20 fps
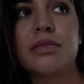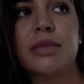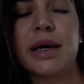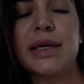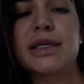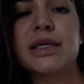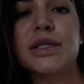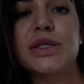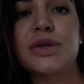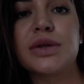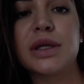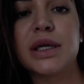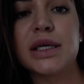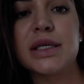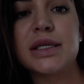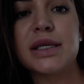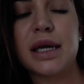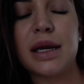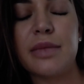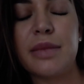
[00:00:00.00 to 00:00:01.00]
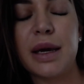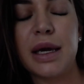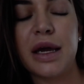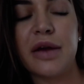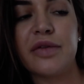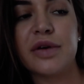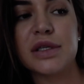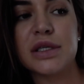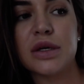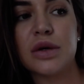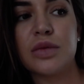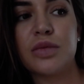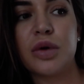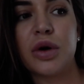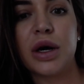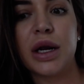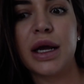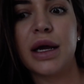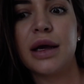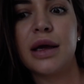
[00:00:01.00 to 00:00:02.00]
my to-do list that I make every single
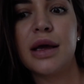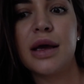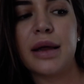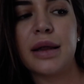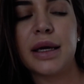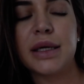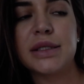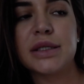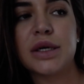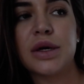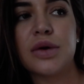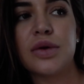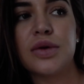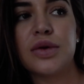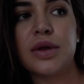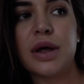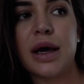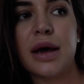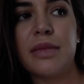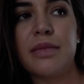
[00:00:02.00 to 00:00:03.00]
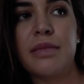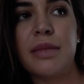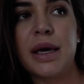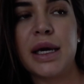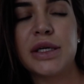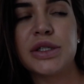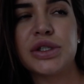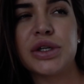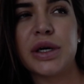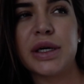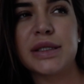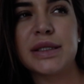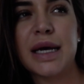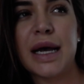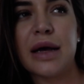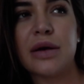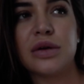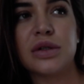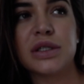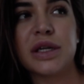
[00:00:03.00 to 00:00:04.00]
morning. I like to go through that, make sure I
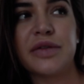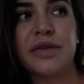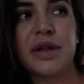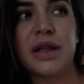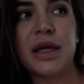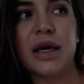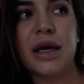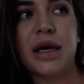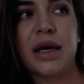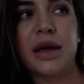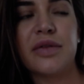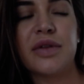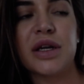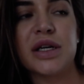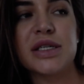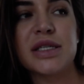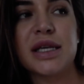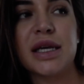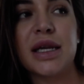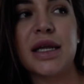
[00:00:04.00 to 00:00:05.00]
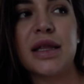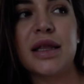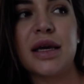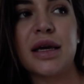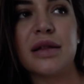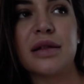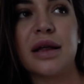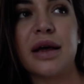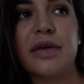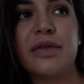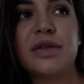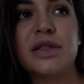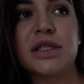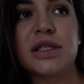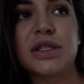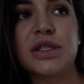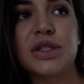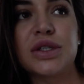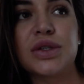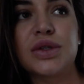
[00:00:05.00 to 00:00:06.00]
tackled everything. If there's anything left
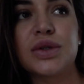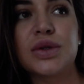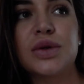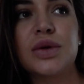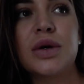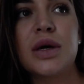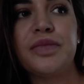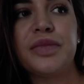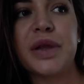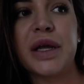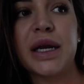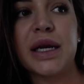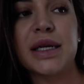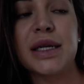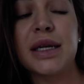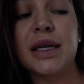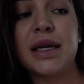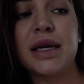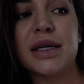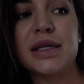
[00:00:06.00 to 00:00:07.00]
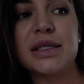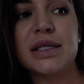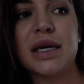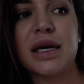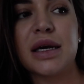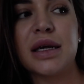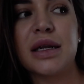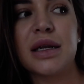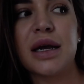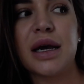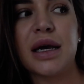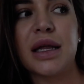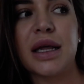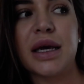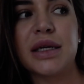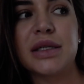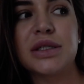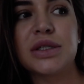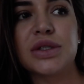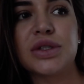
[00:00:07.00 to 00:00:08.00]
to do that I didn't get done, I
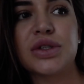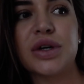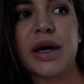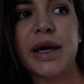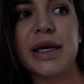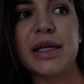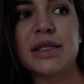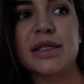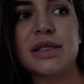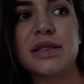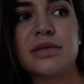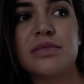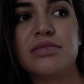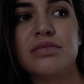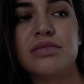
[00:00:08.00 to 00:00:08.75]
like to try and